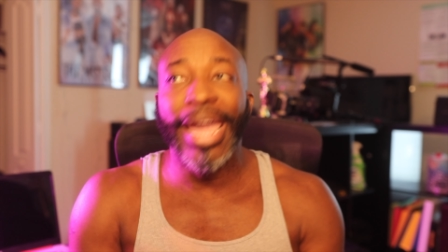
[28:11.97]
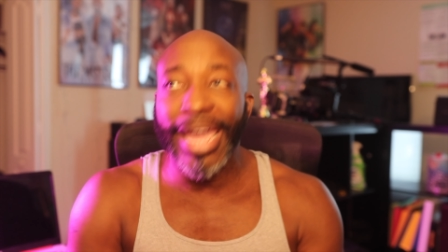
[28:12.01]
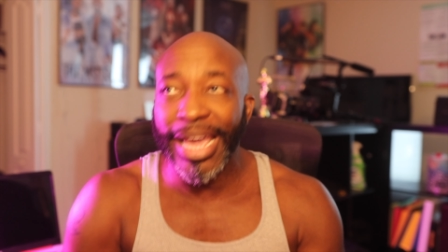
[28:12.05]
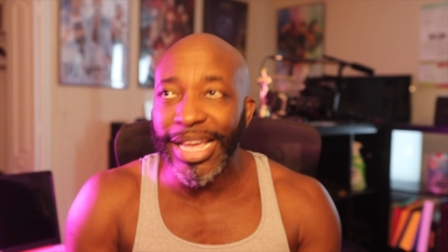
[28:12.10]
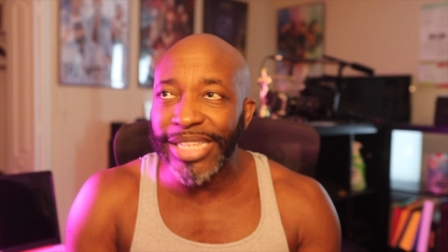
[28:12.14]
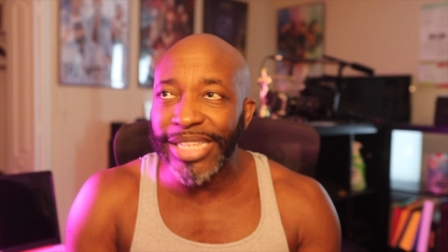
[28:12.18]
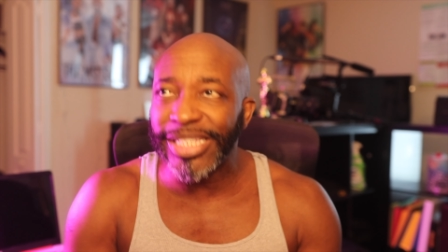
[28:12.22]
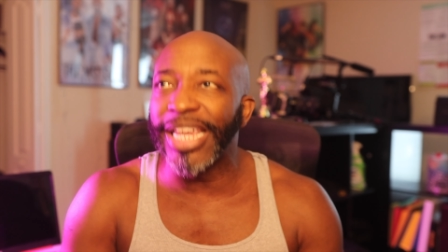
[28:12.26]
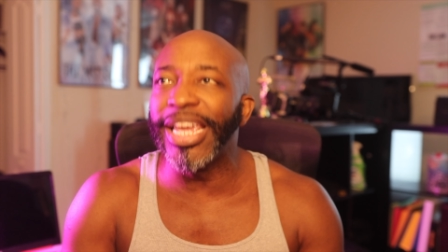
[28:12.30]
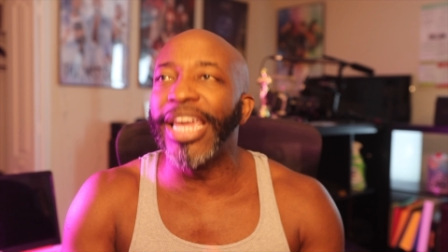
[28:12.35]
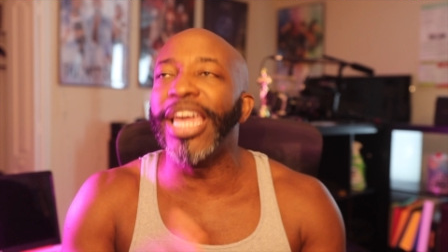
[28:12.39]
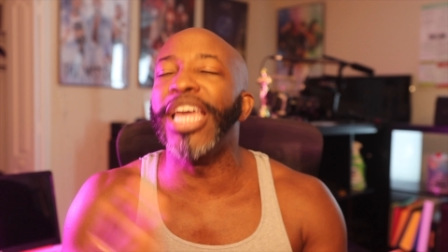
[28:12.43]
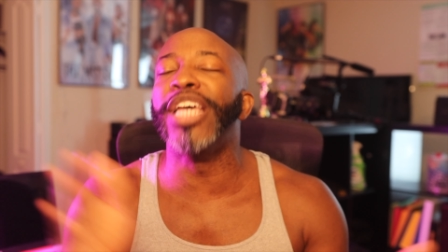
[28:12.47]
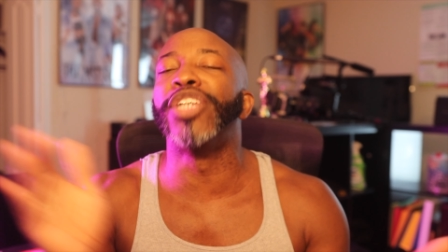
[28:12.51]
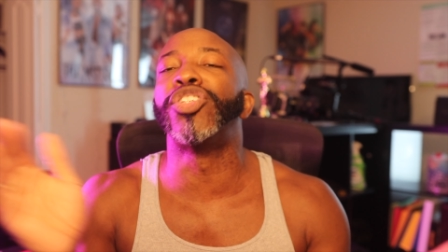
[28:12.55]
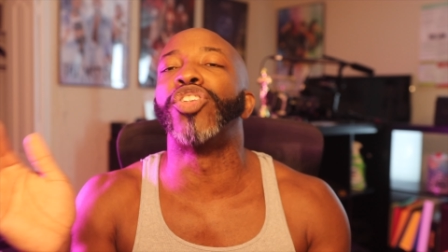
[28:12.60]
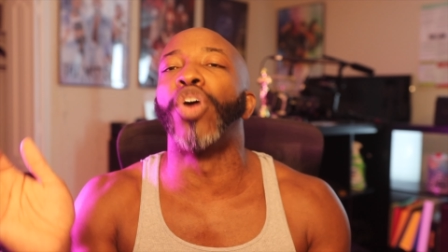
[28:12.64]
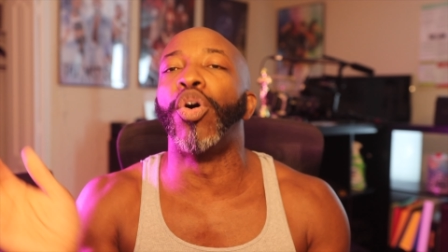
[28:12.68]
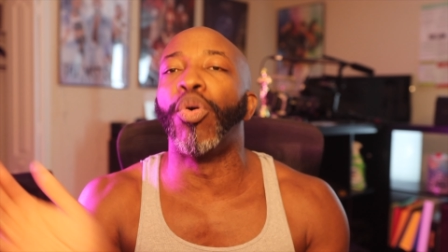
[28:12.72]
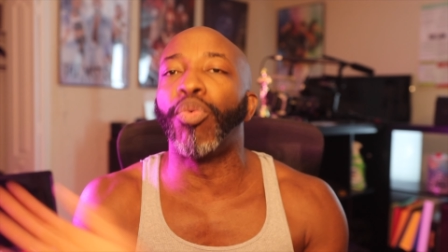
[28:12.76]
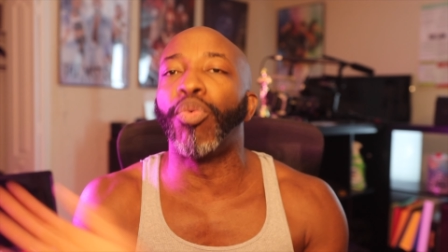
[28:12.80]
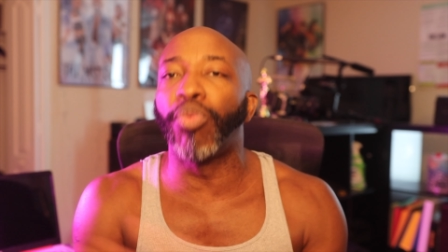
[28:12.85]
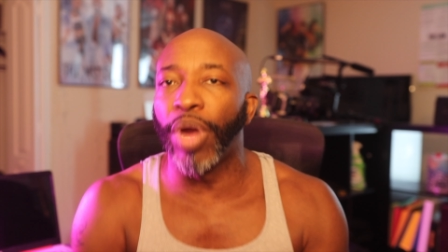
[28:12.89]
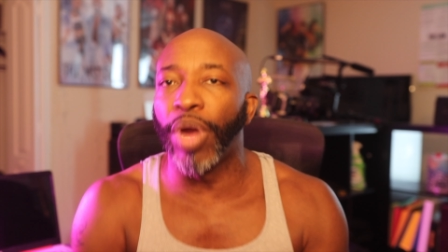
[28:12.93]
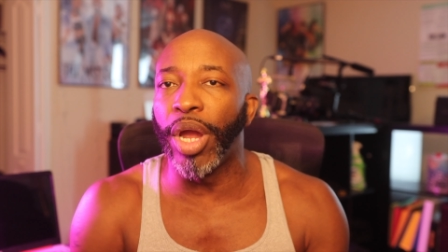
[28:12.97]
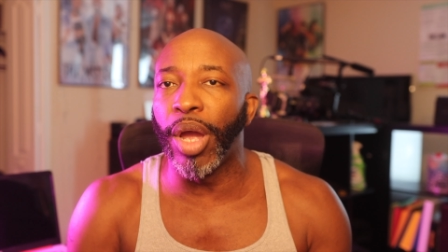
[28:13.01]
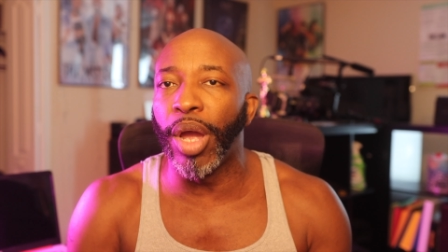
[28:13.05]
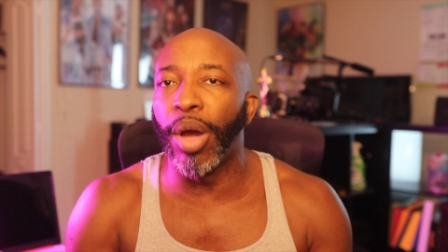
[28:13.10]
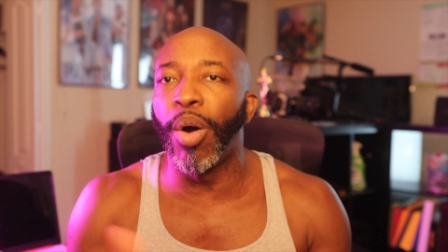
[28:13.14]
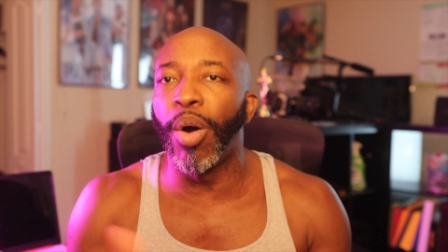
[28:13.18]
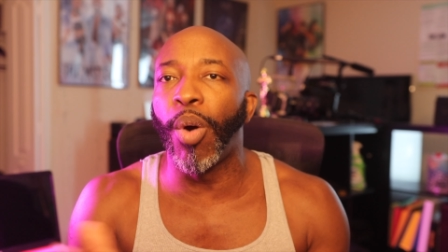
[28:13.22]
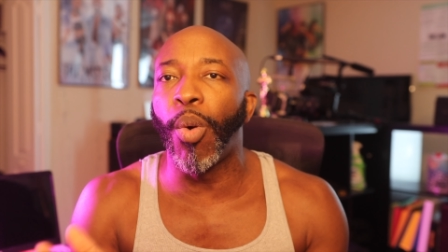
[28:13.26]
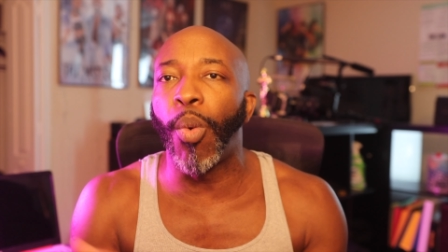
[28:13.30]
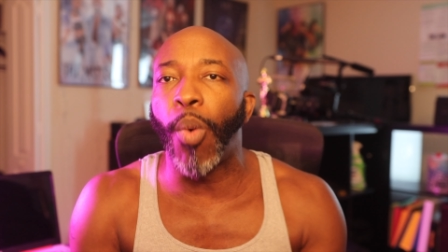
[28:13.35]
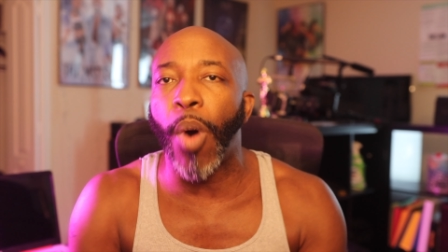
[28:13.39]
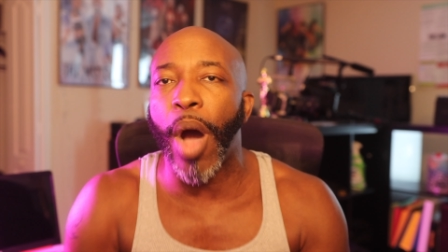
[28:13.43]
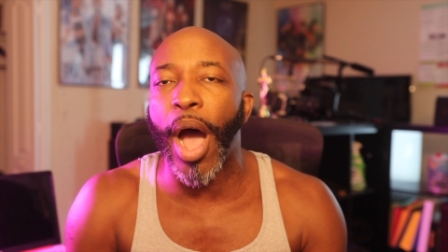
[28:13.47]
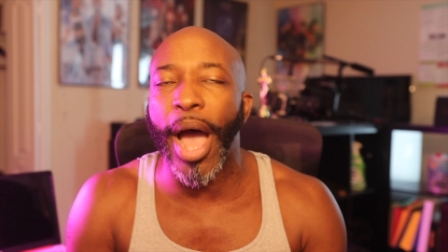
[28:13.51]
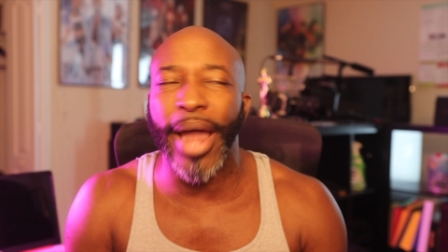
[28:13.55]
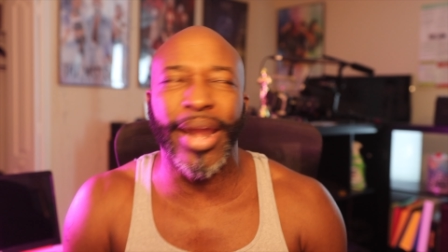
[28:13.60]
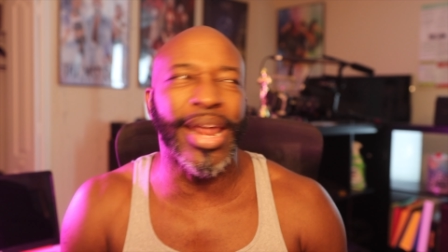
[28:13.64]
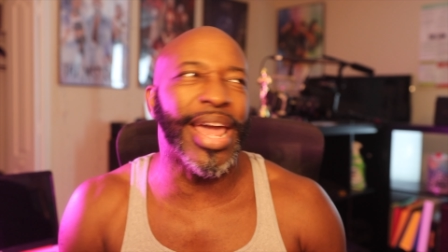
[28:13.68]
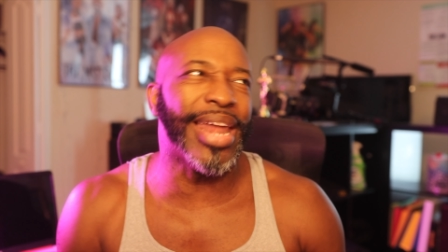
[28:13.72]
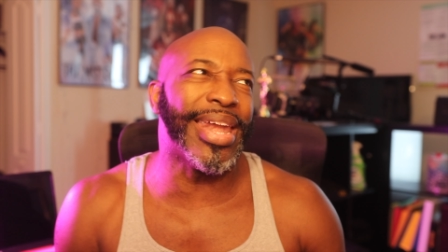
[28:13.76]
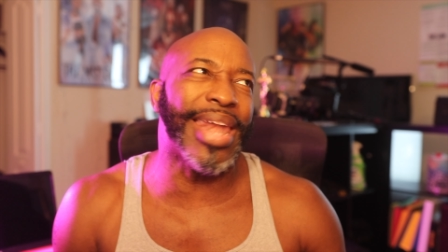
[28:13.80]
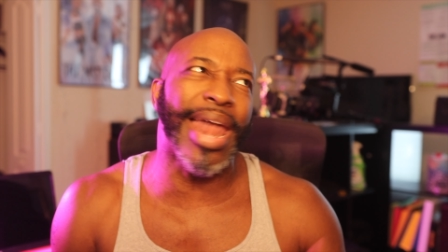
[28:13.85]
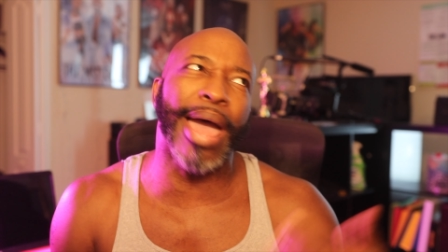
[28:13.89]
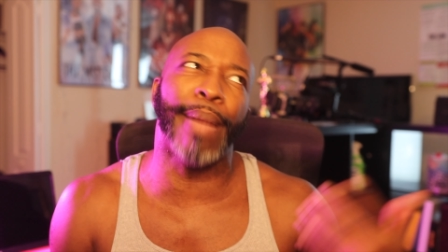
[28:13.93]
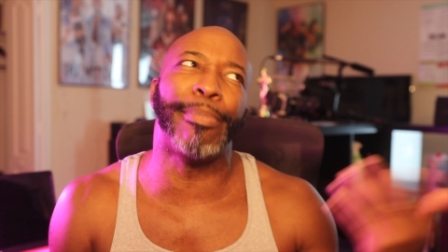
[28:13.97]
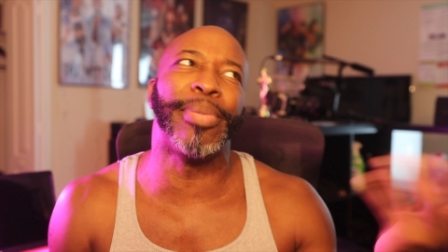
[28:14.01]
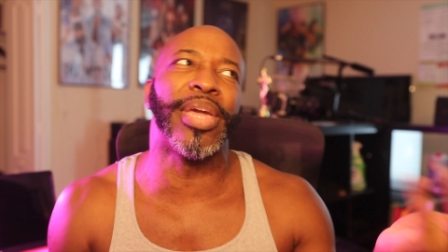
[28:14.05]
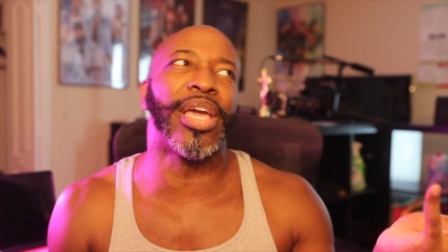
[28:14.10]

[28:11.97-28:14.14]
Izzy is a real one. And not